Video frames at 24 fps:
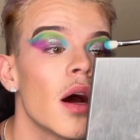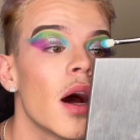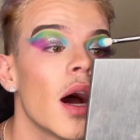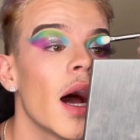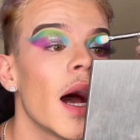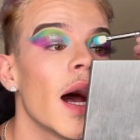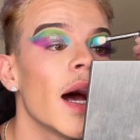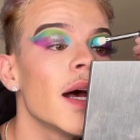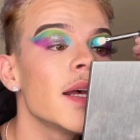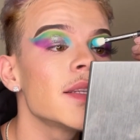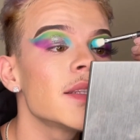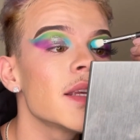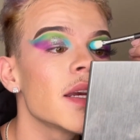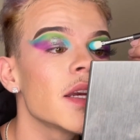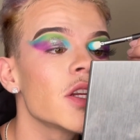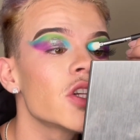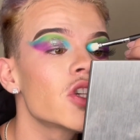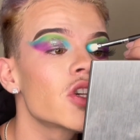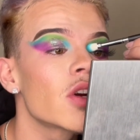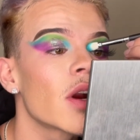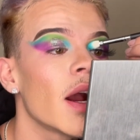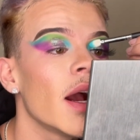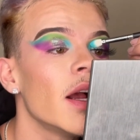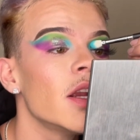as a
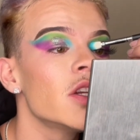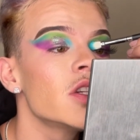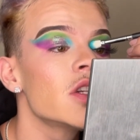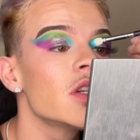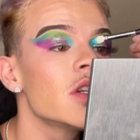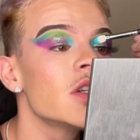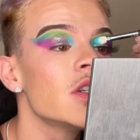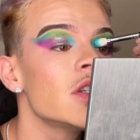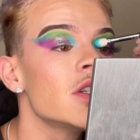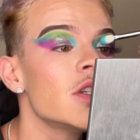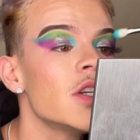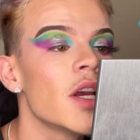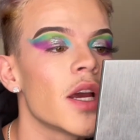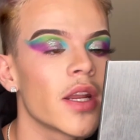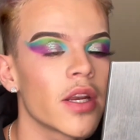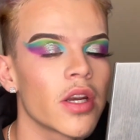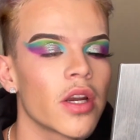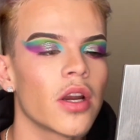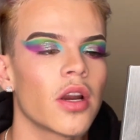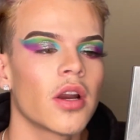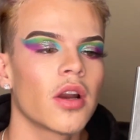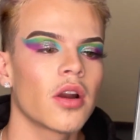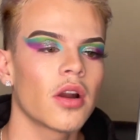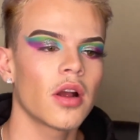
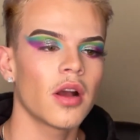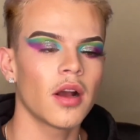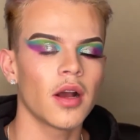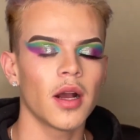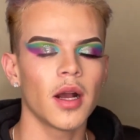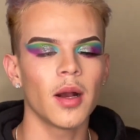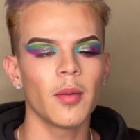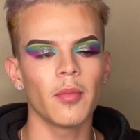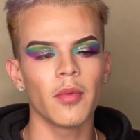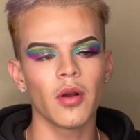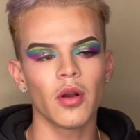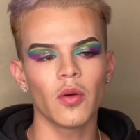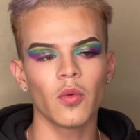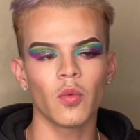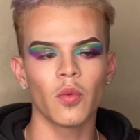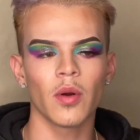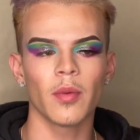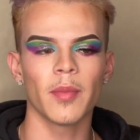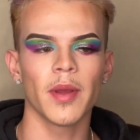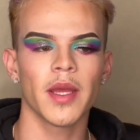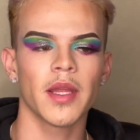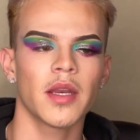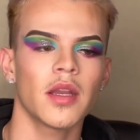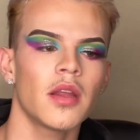transgender
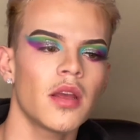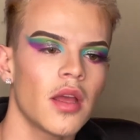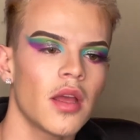woman,